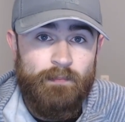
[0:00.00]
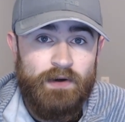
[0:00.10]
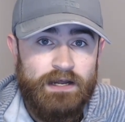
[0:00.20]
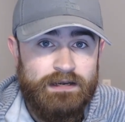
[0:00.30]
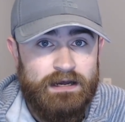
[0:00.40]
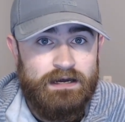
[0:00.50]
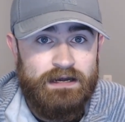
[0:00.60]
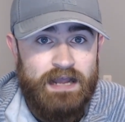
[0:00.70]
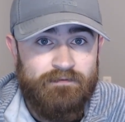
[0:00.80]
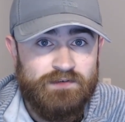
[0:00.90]
But
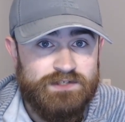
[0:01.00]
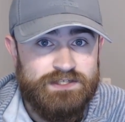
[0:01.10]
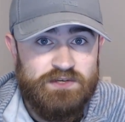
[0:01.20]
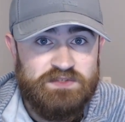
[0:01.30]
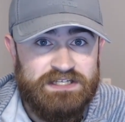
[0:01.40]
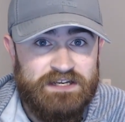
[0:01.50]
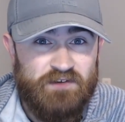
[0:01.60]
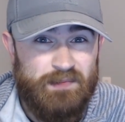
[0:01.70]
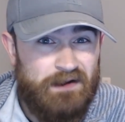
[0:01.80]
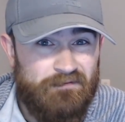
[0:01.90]
after just using it
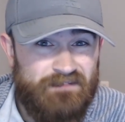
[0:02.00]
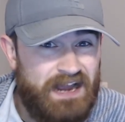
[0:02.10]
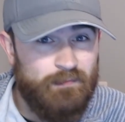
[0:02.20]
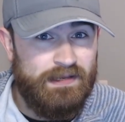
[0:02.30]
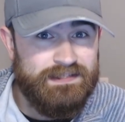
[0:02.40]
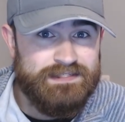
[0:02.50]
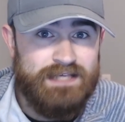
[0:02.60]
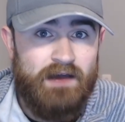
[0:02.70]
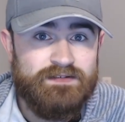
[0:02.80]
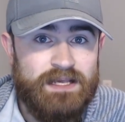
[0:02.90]
for about 5
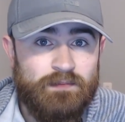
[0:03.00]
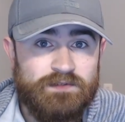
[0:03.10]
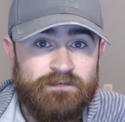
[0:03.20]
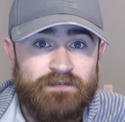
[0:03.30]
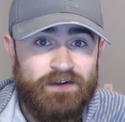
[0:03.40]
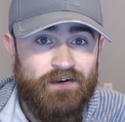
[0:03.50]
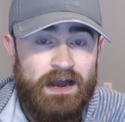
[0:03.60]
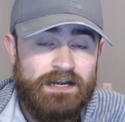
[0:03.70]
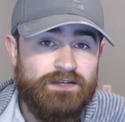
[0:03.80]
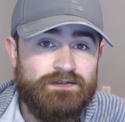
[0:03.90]
minutes, I was able to figure
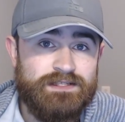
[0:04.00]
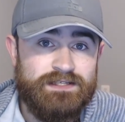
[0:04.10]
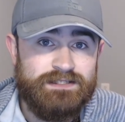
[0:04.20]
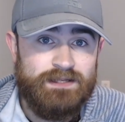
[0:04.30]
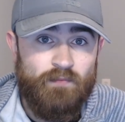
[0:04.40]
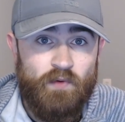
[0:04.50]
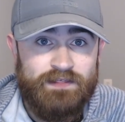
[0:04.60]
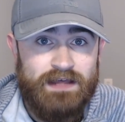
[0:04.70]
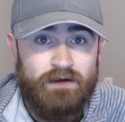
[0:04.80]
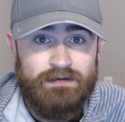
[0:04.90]
out how to use the system
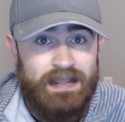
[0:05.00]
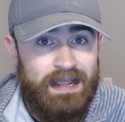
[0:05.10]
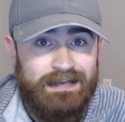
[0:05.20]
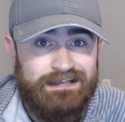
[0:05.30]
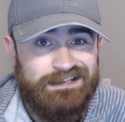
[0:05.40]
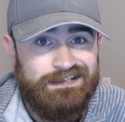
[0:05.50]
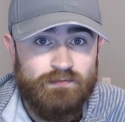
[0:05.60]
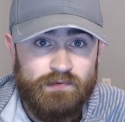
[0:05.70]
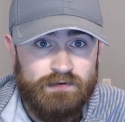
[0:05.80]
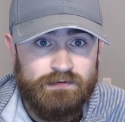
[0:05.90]
without any
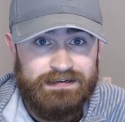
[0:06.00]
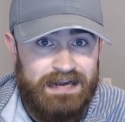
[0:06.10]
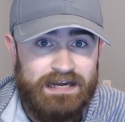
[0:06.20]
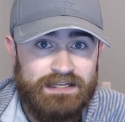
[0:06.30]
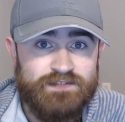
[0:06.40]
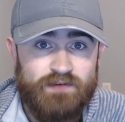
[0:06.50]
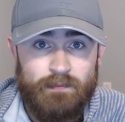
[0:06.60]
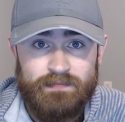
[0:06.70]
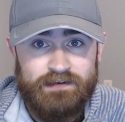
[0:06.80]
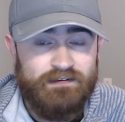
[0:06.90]
real guidance
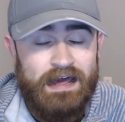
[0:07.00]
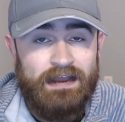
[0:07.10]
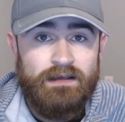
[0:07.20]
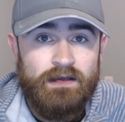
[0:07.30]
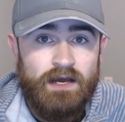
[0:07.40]
from the internet.